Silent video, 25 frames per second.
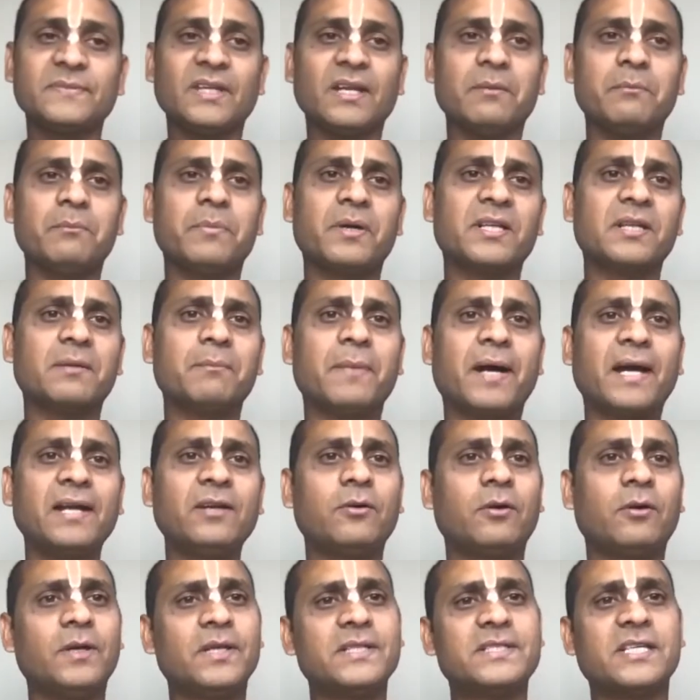But the mind
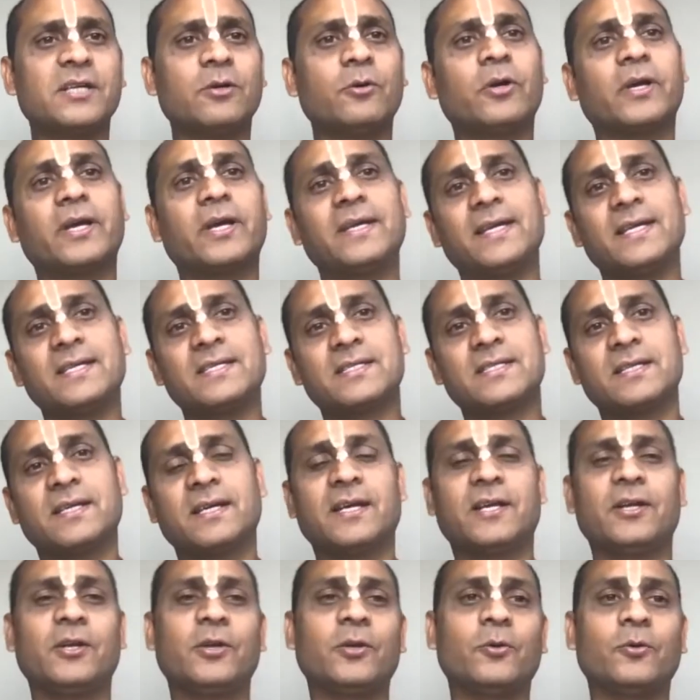only say, okay, yes
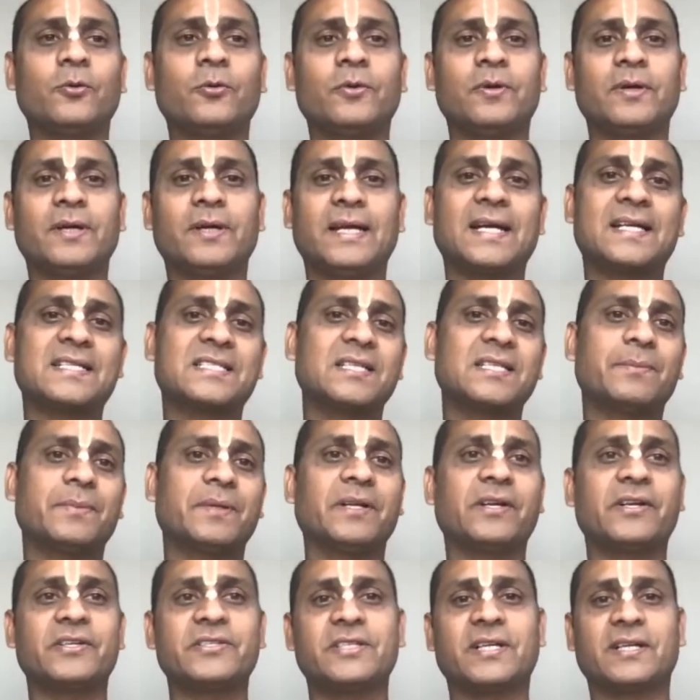and no, accept
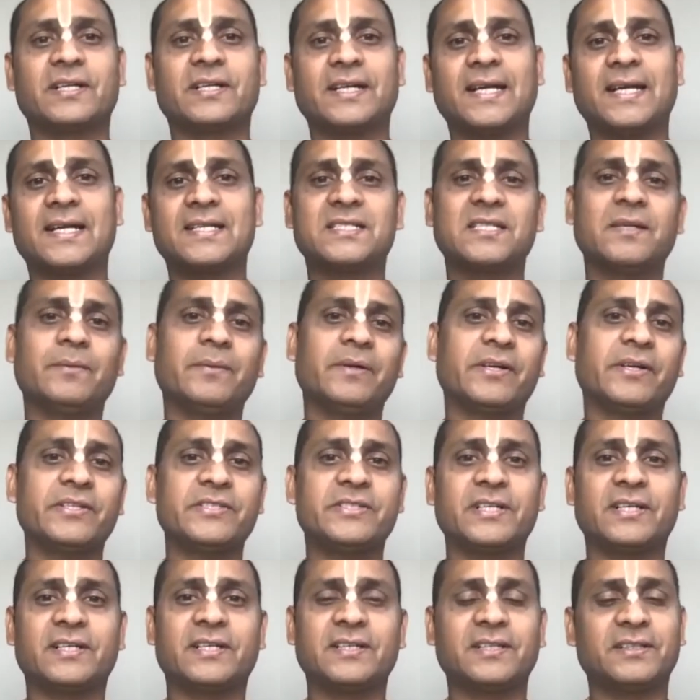and reject,
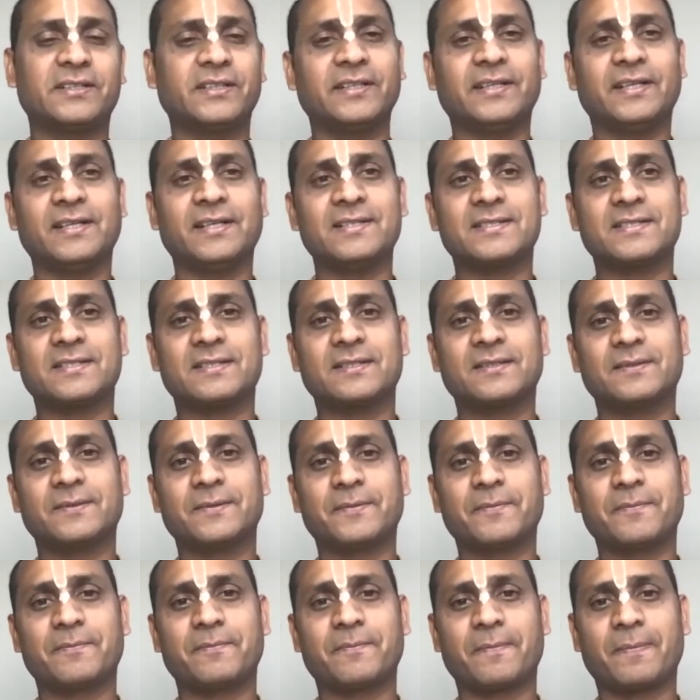nothing else.
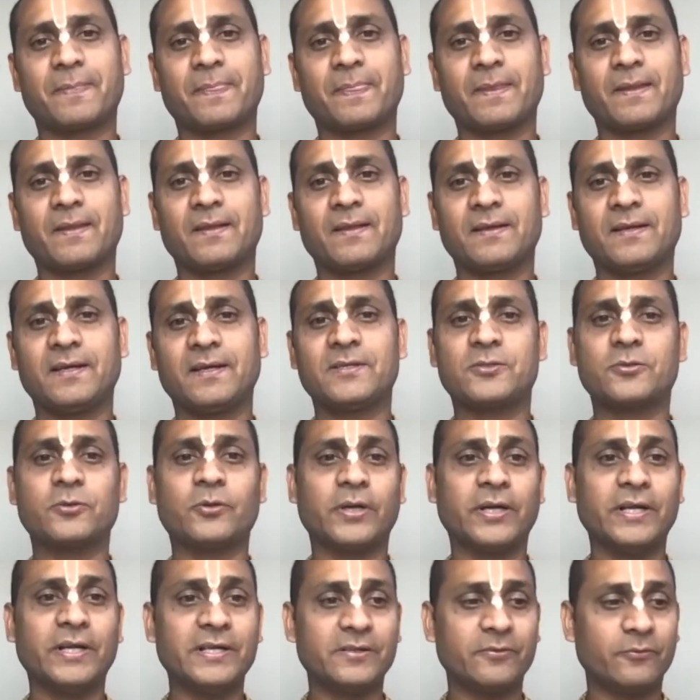Right?
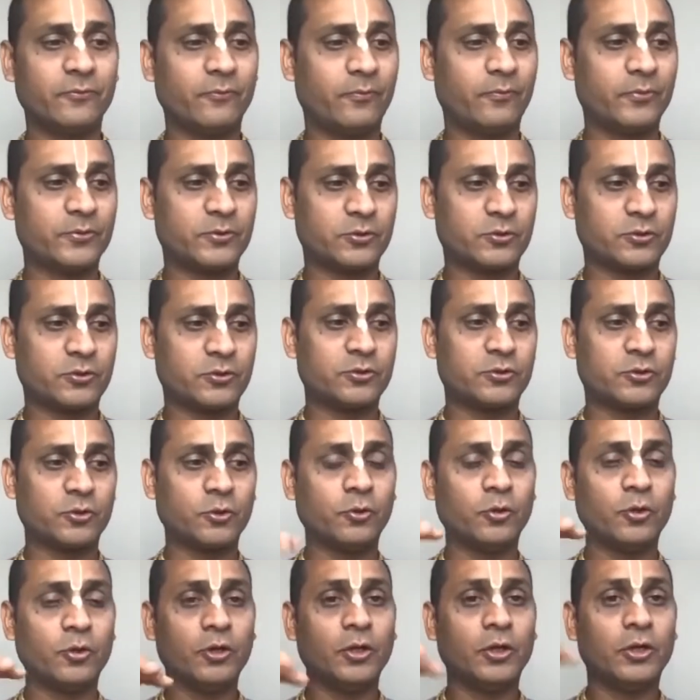
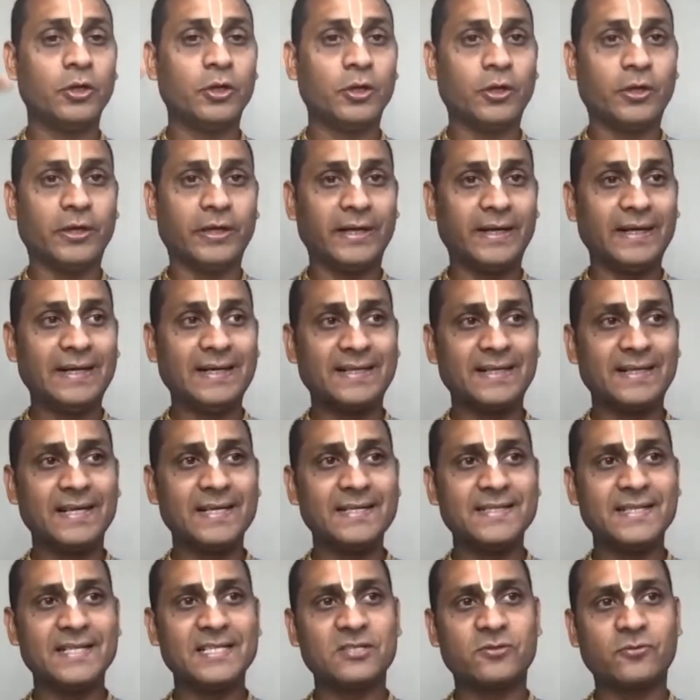So
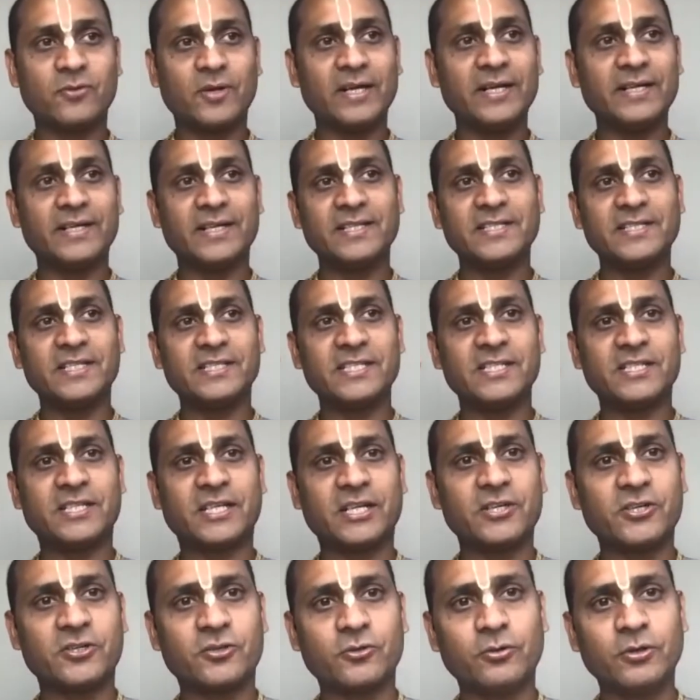intelligence, when intelligence is
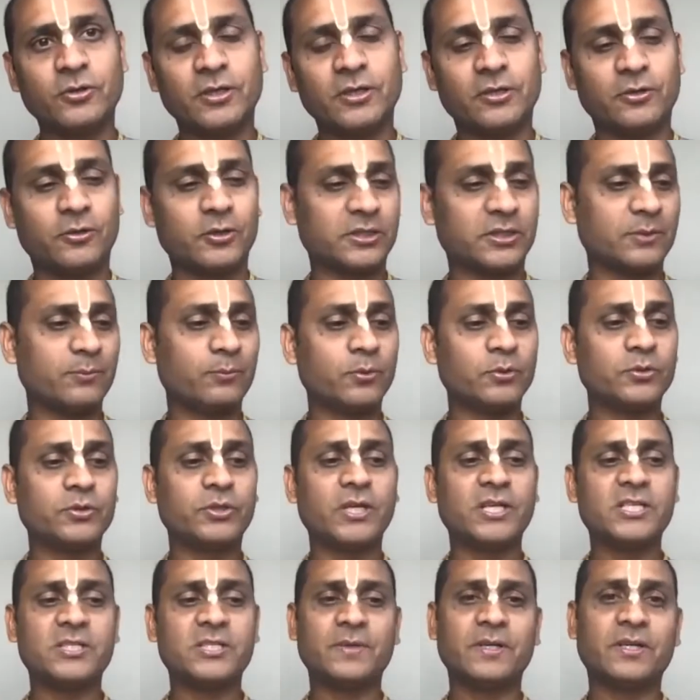controlled or the
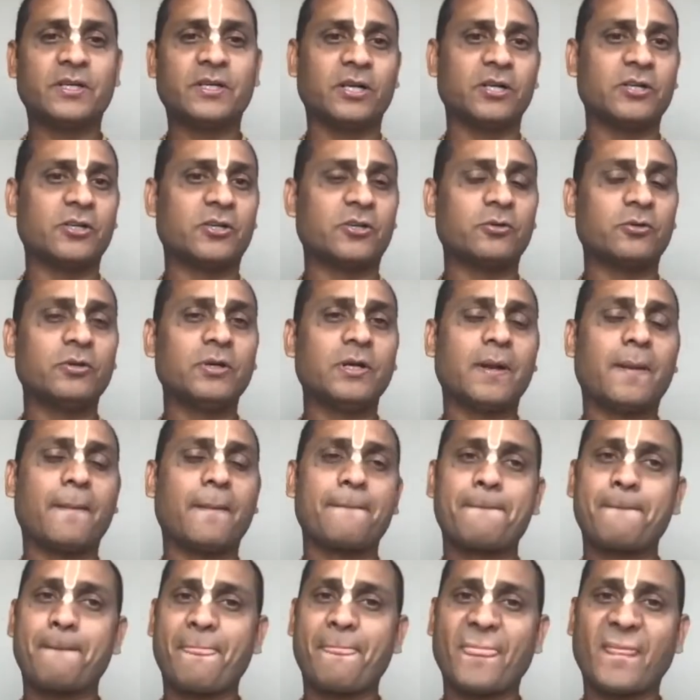buddhi is being controlled,
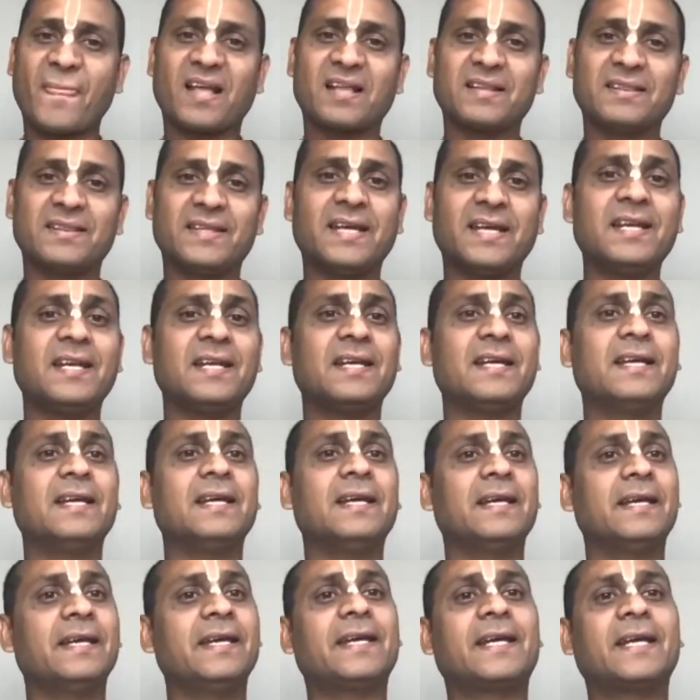then
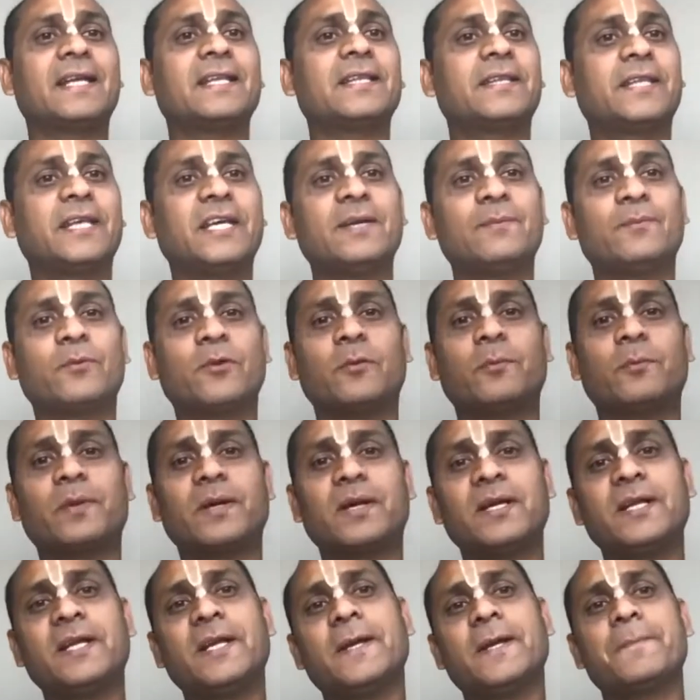he can think
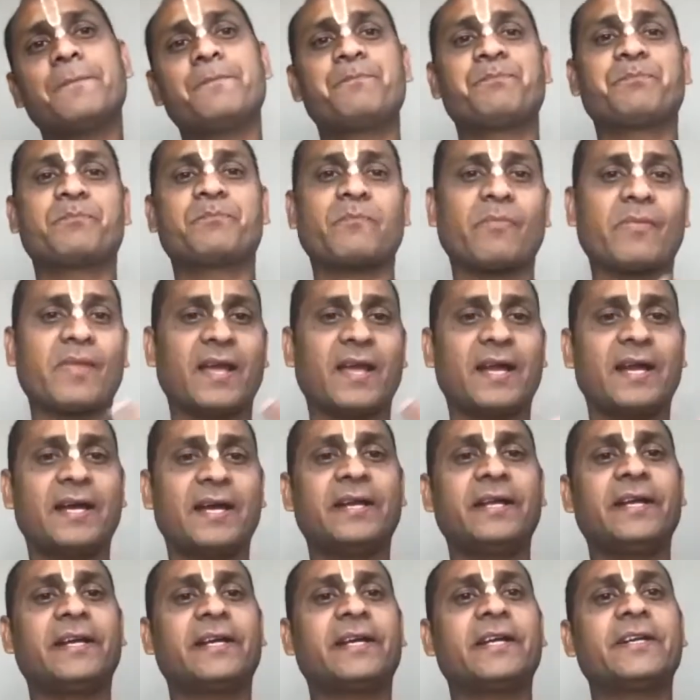properly
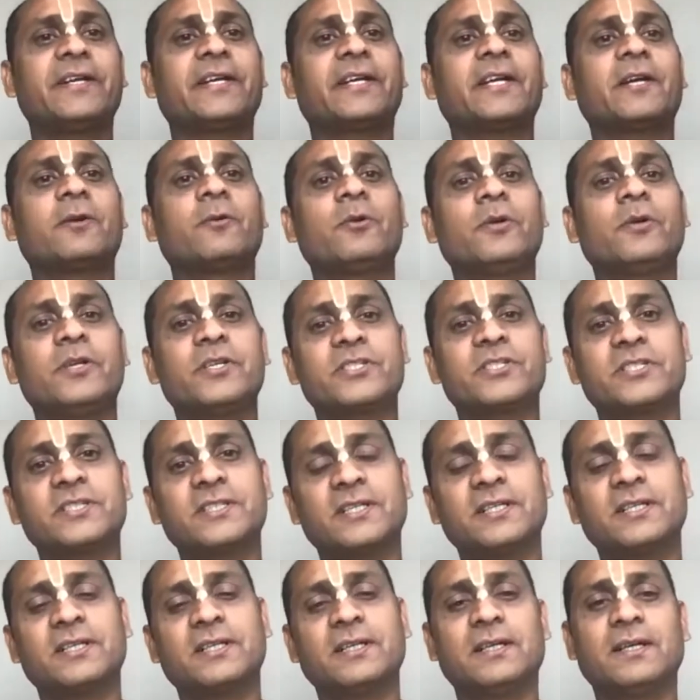and he can take a good
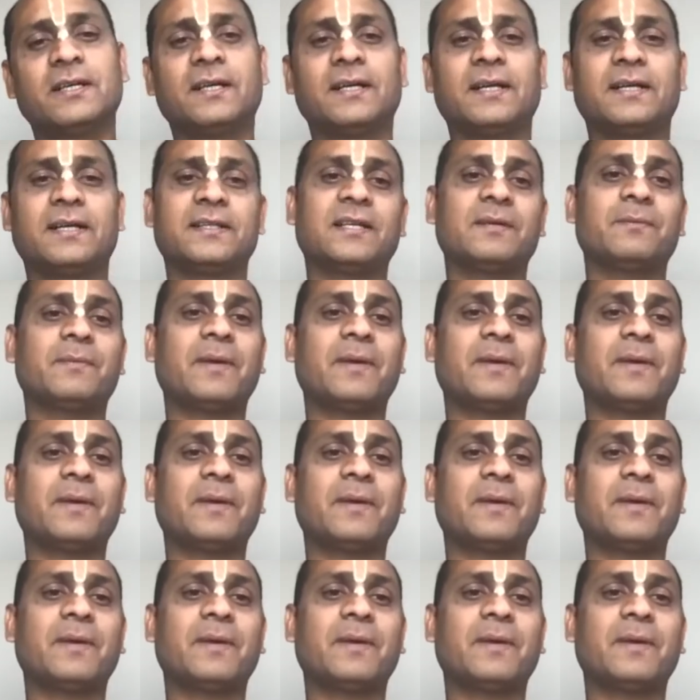decision, and then